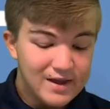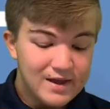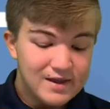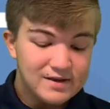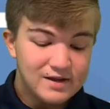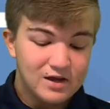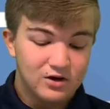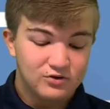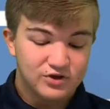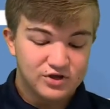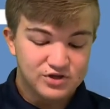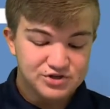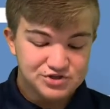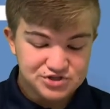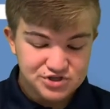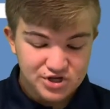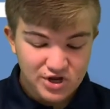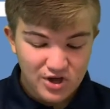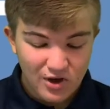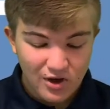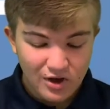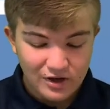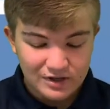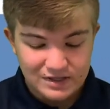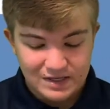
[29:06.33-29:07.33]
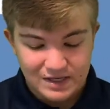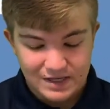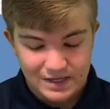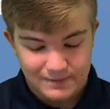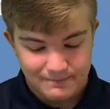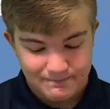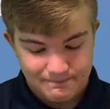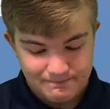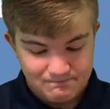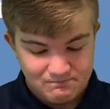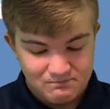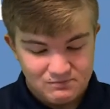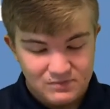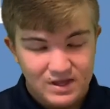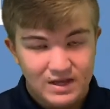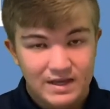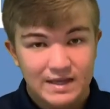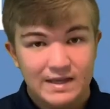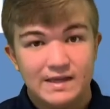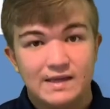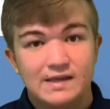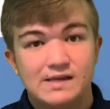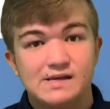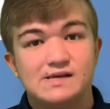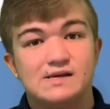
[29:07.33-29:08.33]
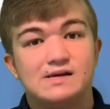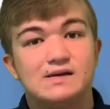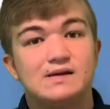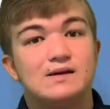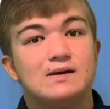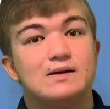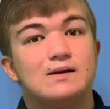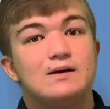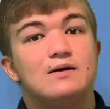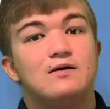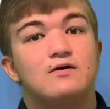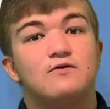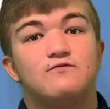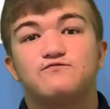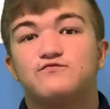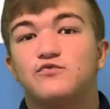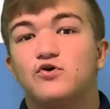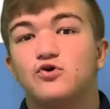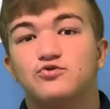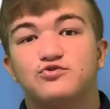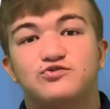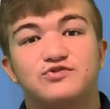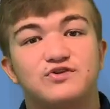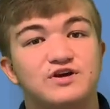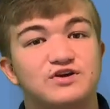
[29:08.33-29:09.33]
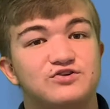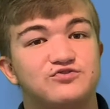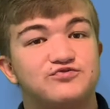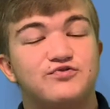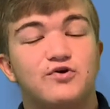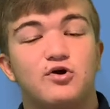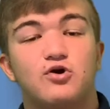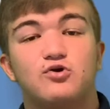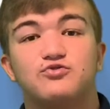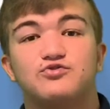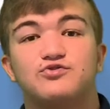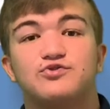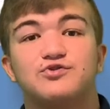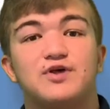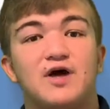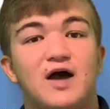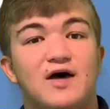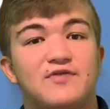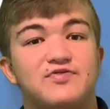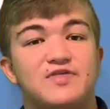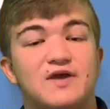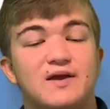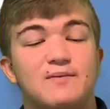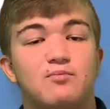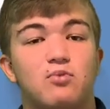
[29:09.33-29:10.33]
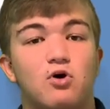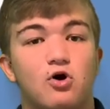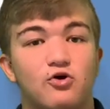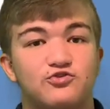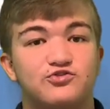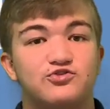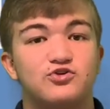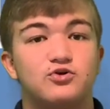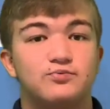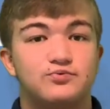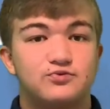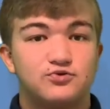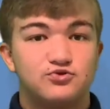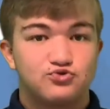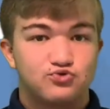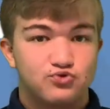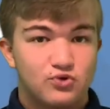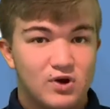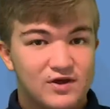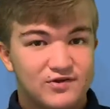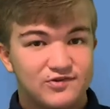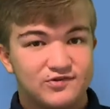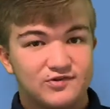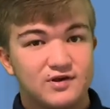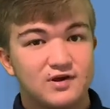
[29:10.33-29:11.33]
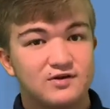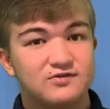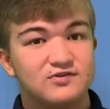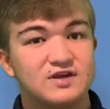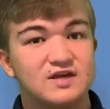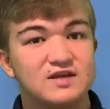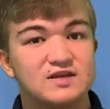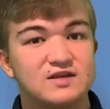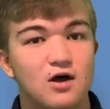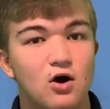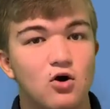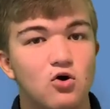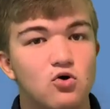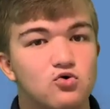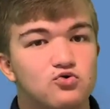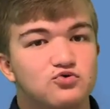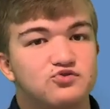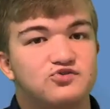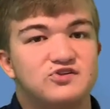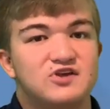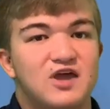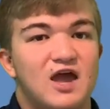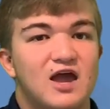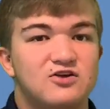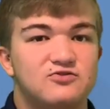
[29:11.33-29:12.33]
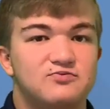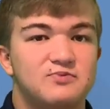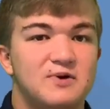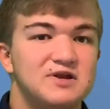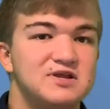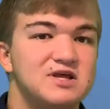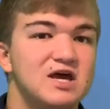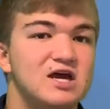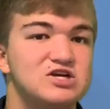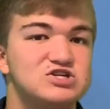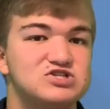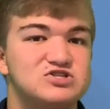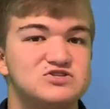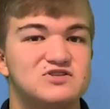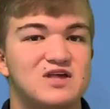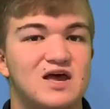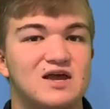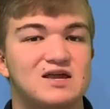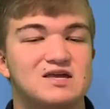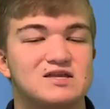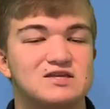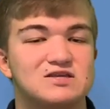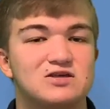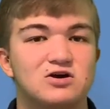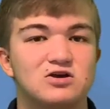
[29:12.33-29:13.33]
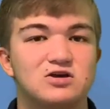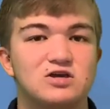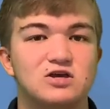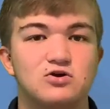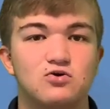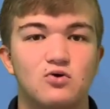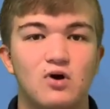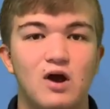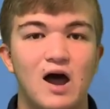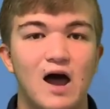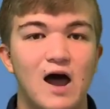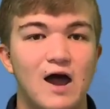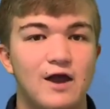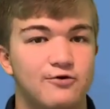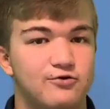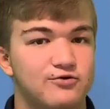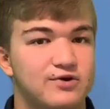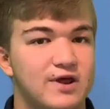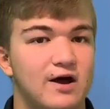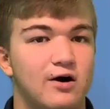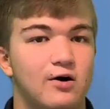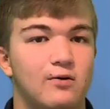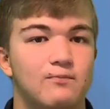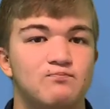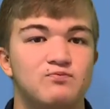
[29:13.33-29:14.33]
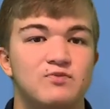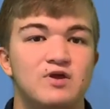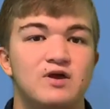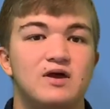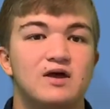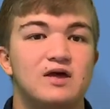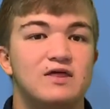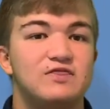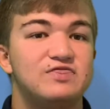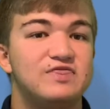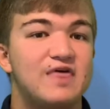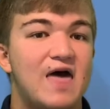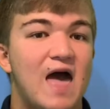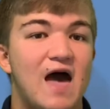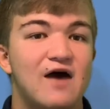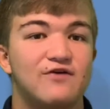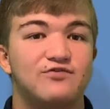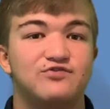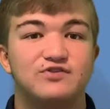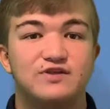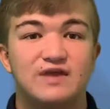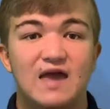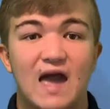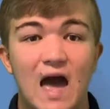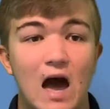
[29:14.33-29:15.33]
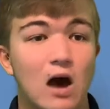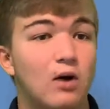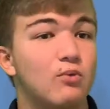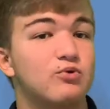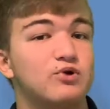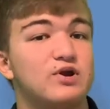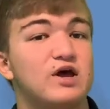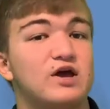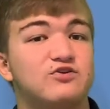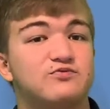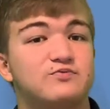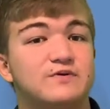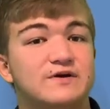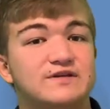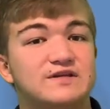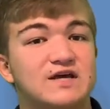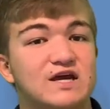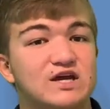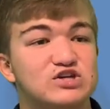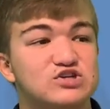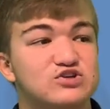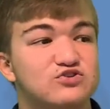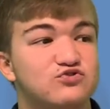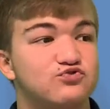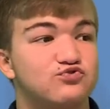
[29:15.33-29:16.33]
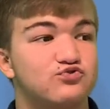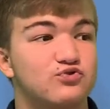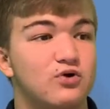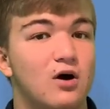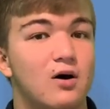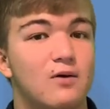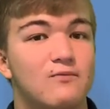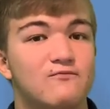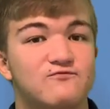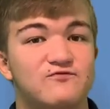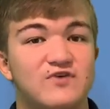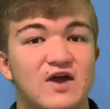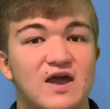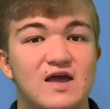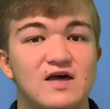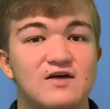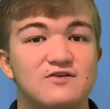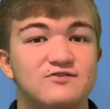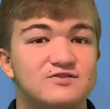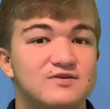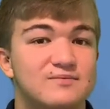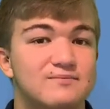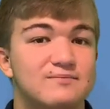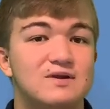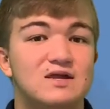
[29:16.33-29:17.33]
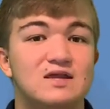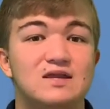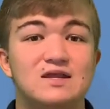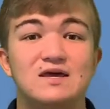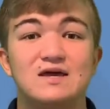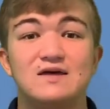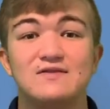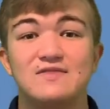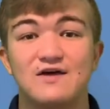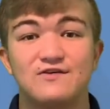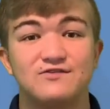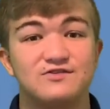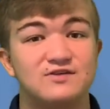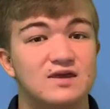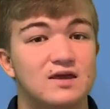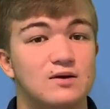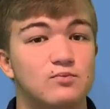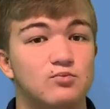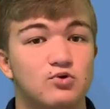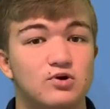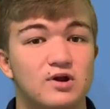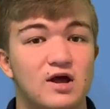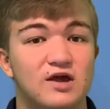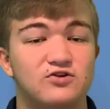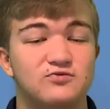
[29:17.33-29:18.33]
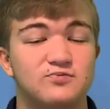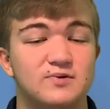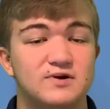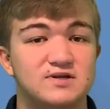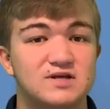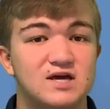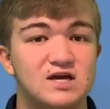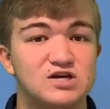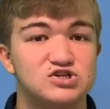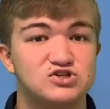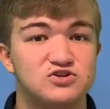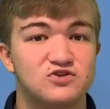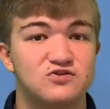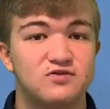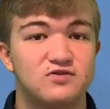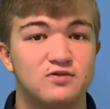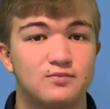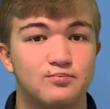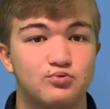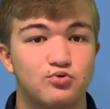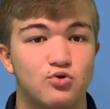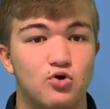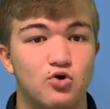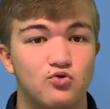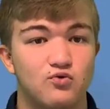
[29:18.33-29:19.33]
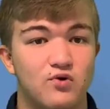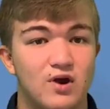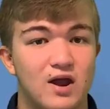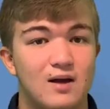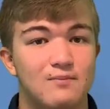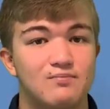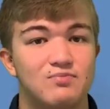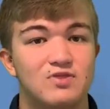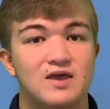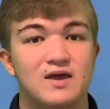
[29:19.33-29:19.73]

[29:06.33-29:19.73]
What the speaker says: Now, Kentucky. First things first, I think Mark Stoops addressed this. He knows the expectations at Kentucky are higher now. That's the outward expectations from fans and media. That's the inward expectations in the program.